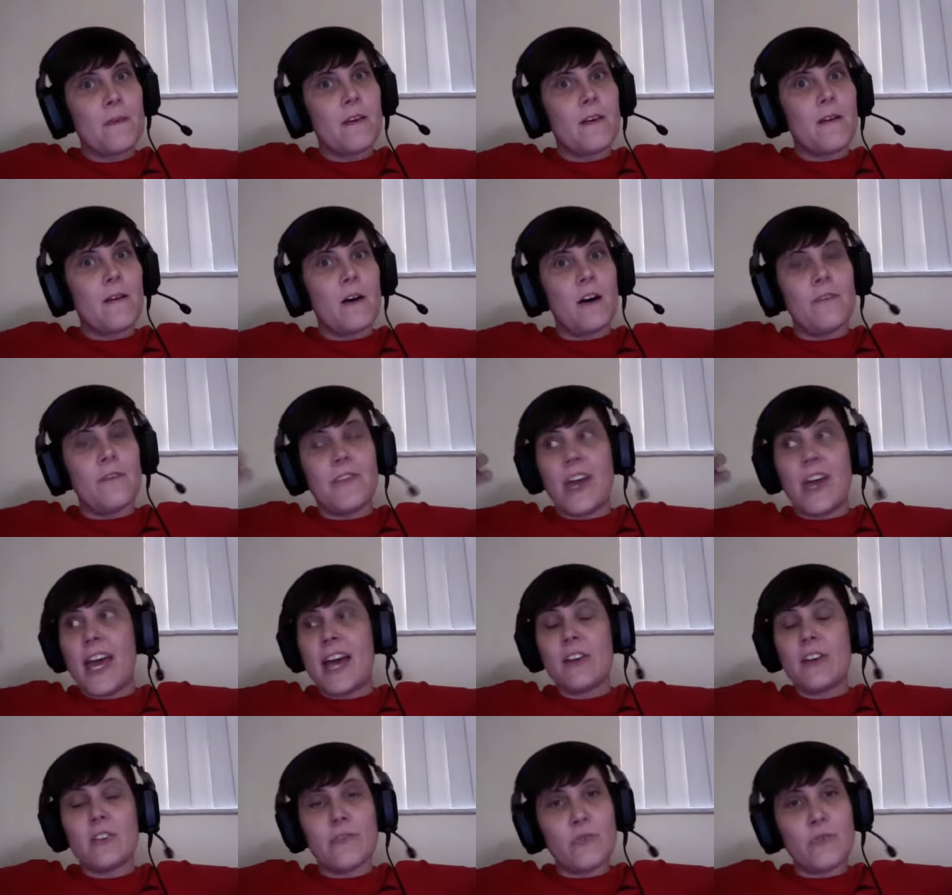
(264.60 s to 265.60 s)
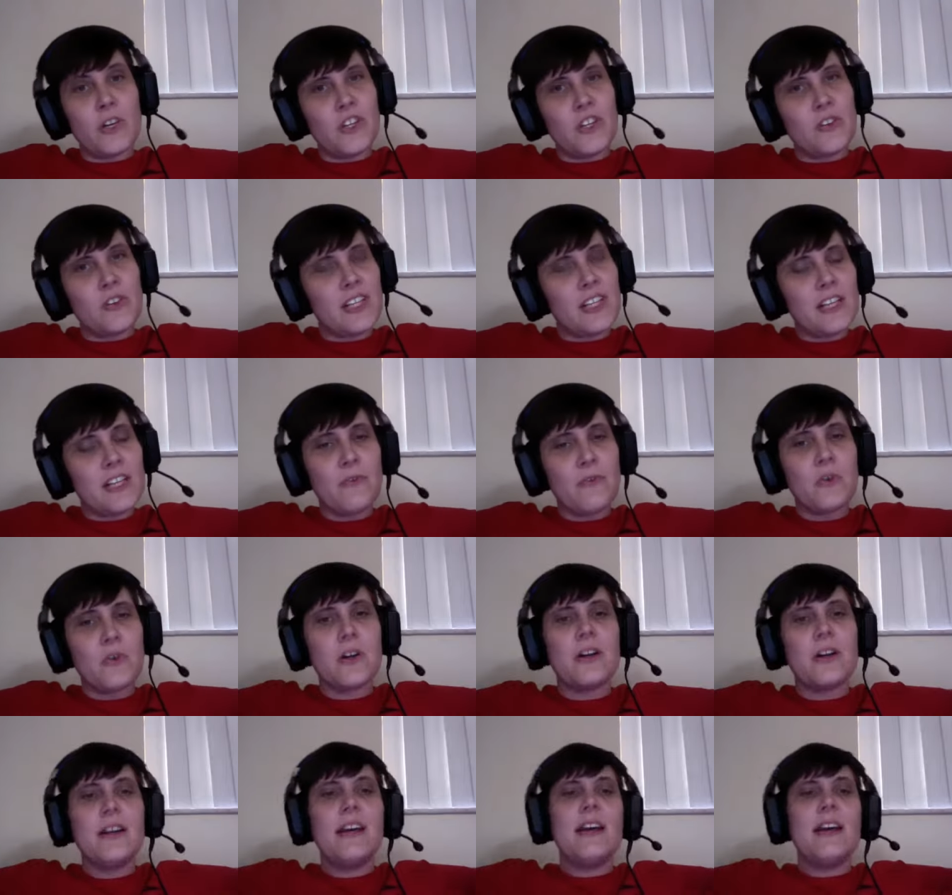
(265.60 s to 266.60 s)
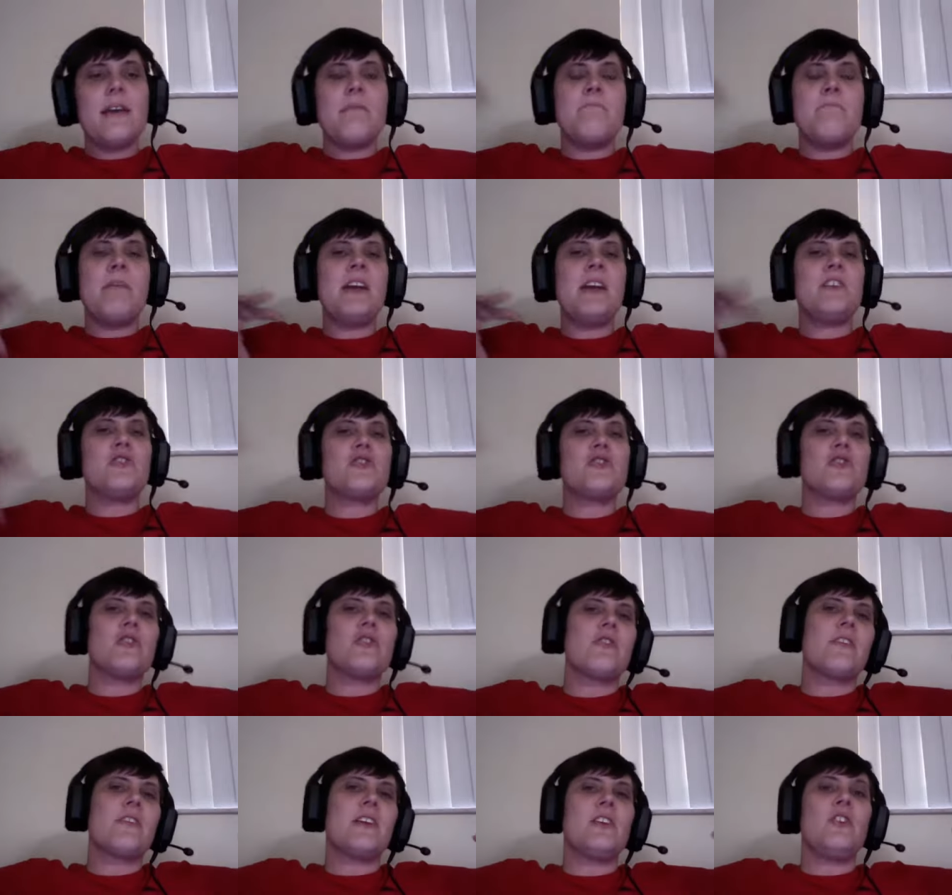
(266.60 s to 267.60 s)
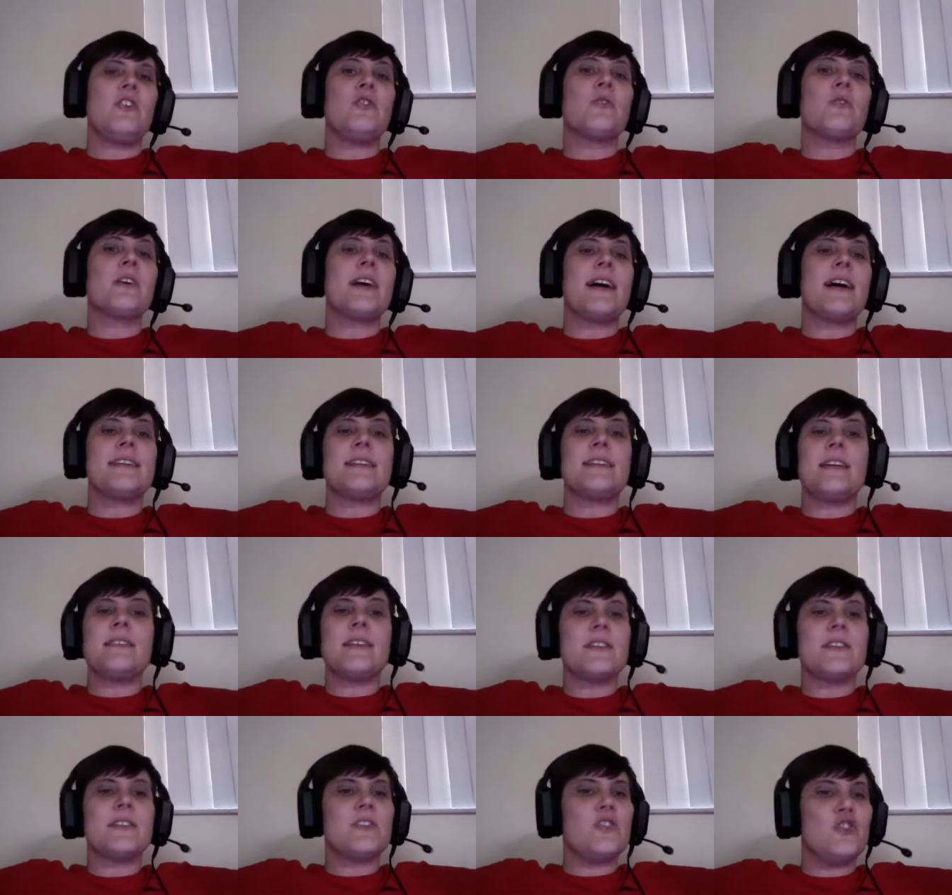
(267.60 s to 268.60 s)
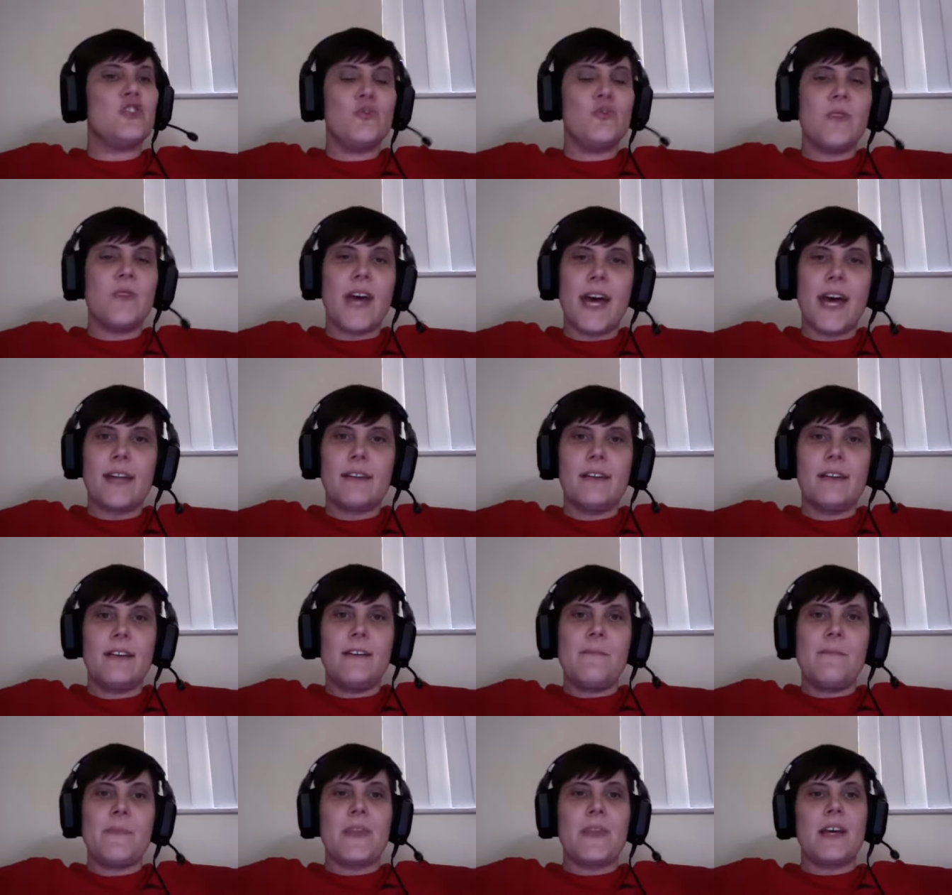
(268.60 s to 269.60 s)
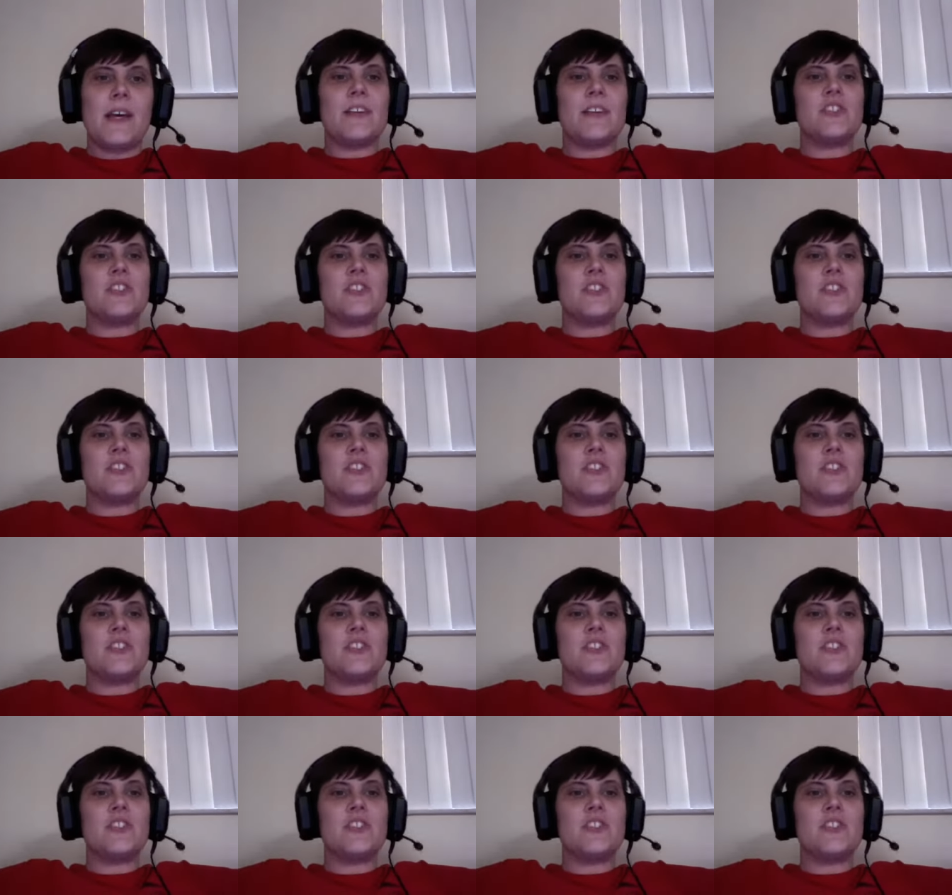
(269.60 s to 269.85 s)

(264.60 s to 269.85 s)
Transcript: of the header of what you clicked for. Make sure that your content doesn't do that.